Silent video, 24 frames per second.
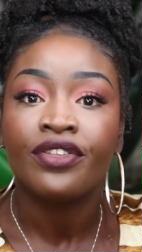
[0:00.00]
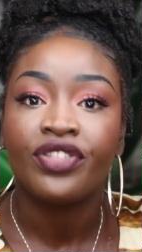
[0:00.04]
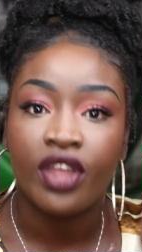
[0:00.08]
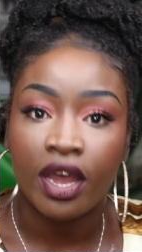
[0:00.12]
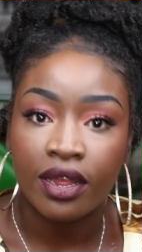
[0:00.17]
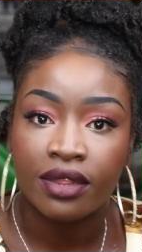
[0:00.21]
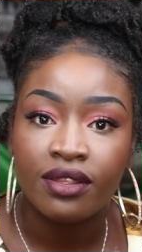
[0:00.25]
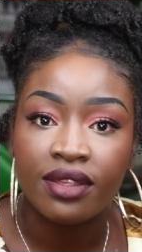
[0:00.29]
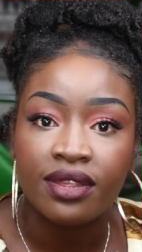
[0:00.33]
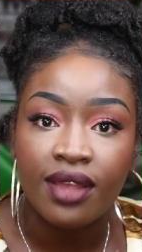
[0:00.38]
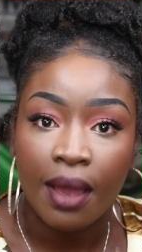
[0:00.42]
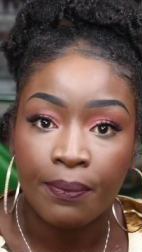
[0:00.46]

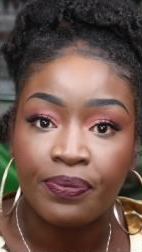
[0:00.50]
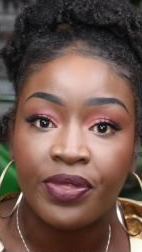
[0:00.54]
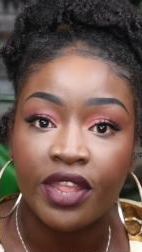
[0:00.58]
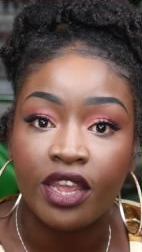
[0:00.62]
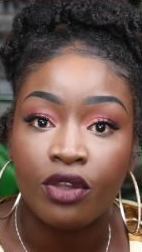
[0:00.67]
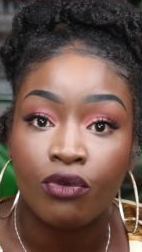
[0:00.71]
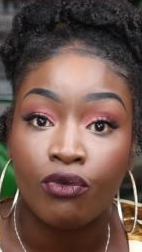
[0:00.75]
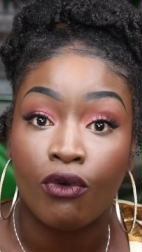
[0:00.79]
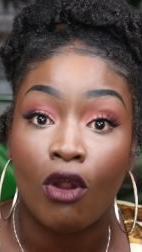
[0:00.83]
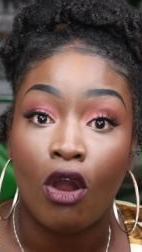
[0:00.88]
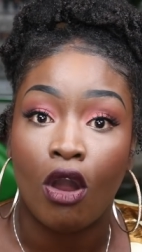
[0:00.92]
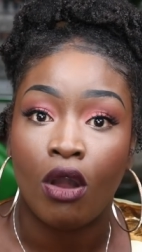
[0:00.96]
done
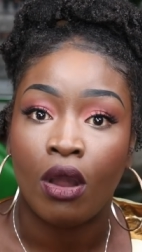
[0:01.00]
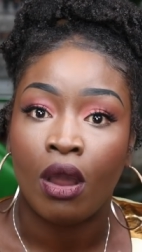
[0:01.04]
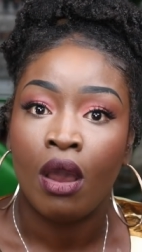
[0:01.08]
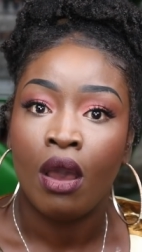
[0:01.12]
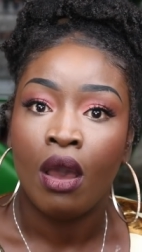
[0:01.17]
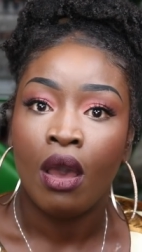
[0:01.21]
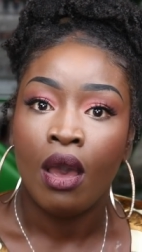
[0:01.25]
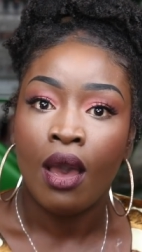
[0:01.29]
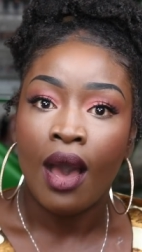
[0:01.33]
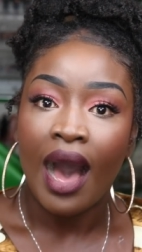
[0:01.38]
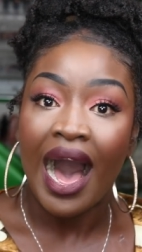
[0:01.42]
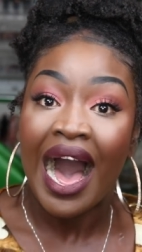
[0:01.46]
something wrong.
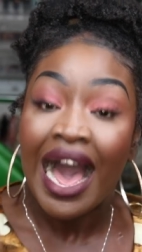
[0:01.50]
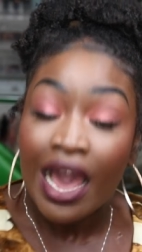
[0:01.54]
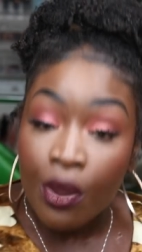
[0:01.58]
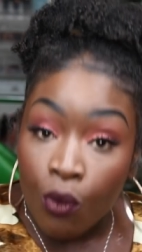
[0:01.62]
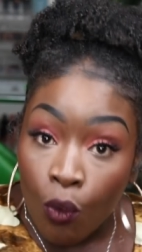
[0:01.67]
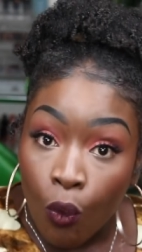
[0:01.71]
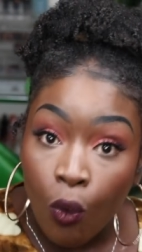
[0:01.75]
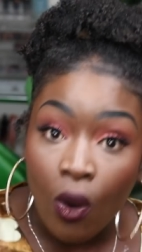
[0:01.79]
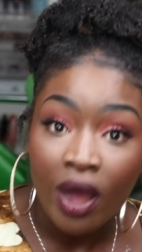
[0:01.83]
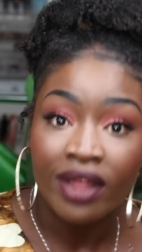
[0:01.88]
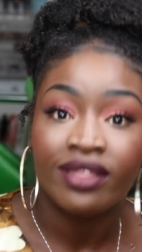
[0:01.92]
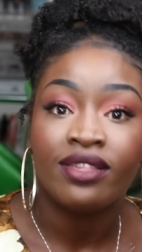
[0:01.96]
I
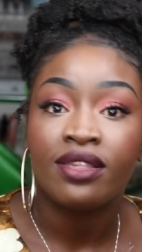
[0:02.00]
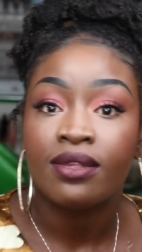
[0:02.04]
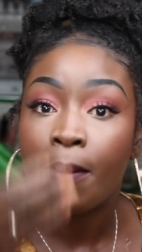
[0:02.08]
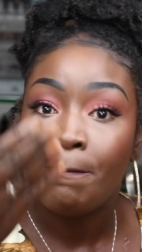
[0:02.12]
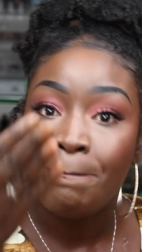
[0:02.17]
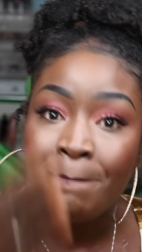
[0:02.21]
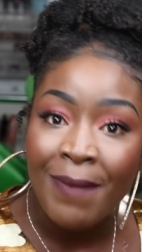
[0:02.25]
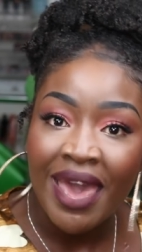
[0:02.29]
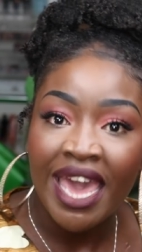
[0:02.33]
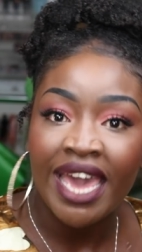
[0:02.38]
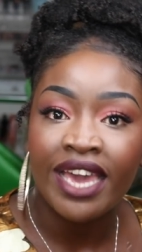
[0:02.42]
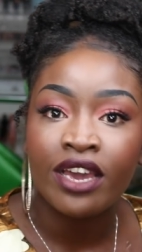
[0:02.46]
once
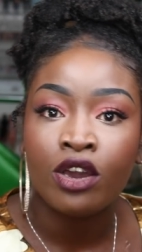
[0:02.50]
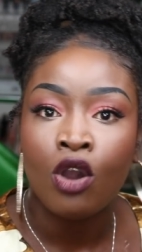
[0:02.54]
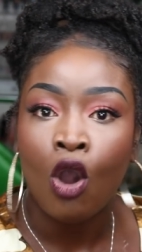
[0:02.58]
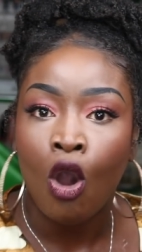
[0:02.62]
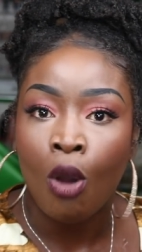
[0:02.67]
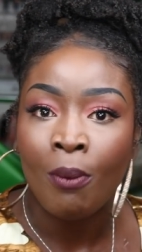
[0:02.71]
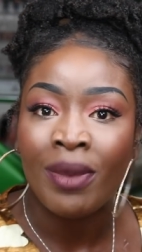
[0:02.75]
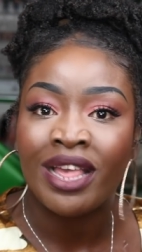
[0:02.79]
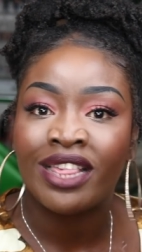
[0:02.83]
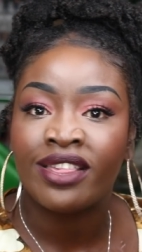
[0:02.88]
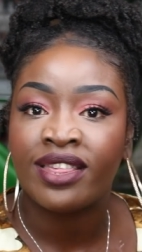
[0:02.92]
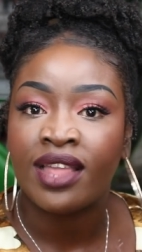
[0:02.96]
made
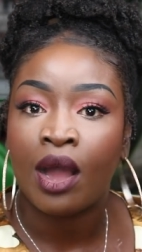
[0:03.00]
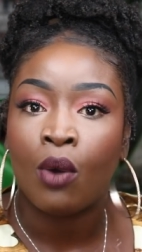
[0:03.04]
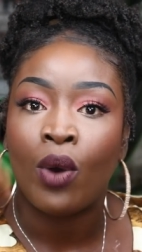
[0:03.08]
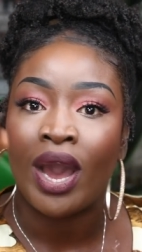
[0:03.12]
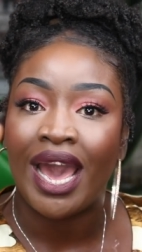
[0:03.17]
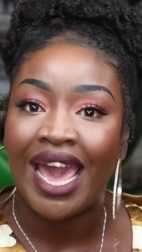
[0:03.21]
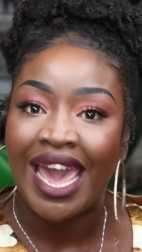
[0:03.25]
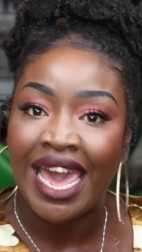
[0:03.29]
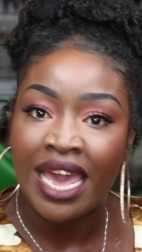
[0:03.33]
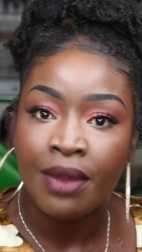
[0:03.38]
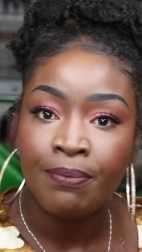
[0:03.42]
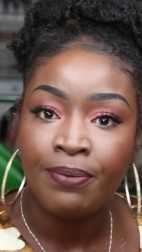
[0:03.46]
comments that were
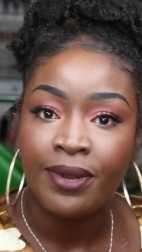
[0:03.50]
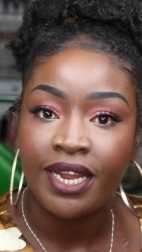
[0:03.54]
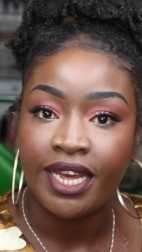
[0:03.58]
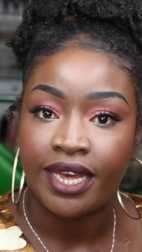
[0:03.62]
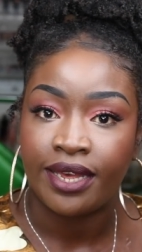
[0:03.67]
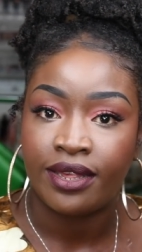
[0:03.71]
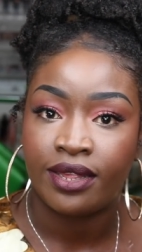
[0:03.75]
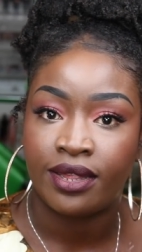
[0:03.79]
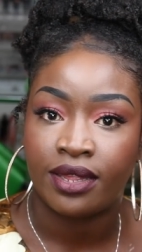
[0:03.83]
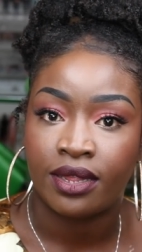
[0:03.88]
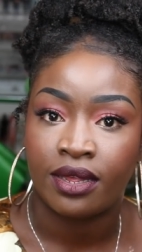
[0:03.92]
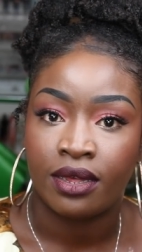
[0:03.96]

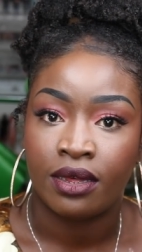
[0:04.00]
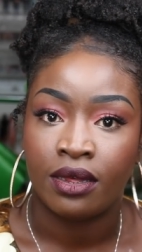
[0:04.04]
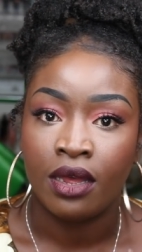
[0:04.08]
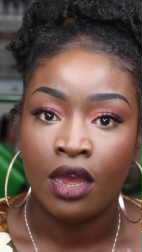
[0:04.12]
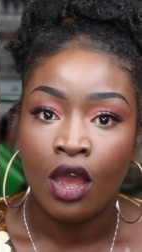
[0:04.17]
ableist.